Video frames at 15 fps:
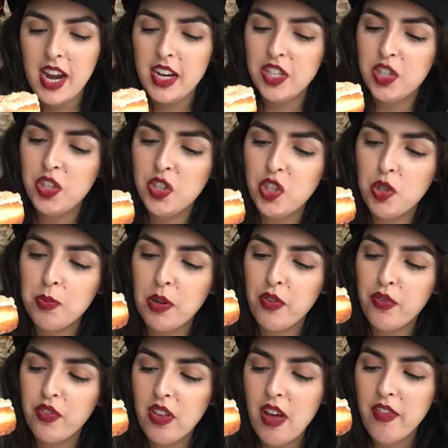It's super
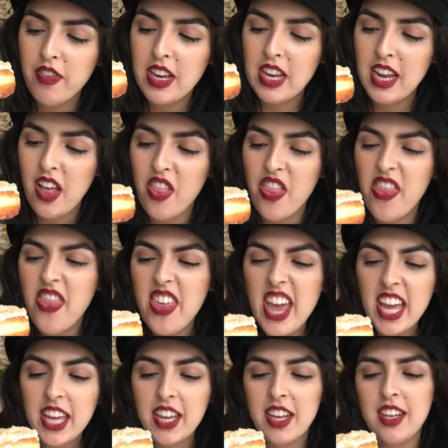fluffy and
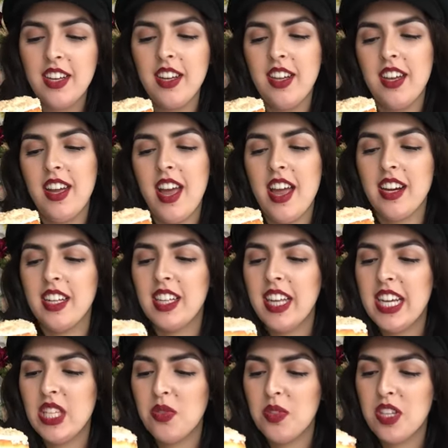thick and
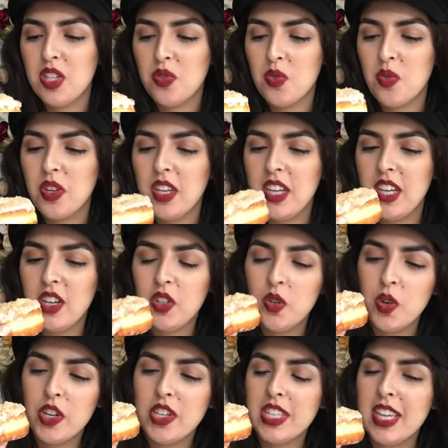glazed with this really
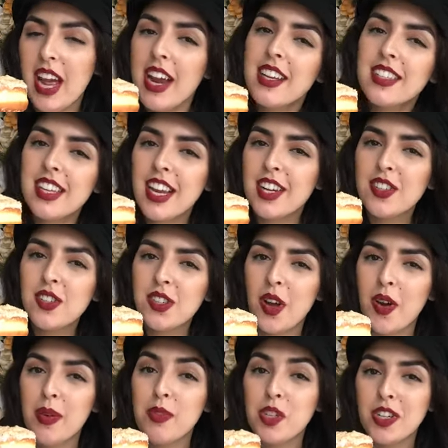gorgeous icing,
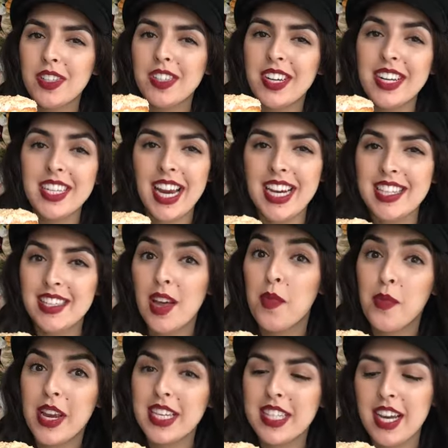so I'm sure it's gonna taste
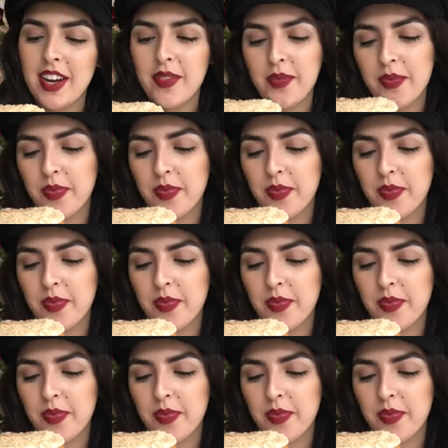amazing.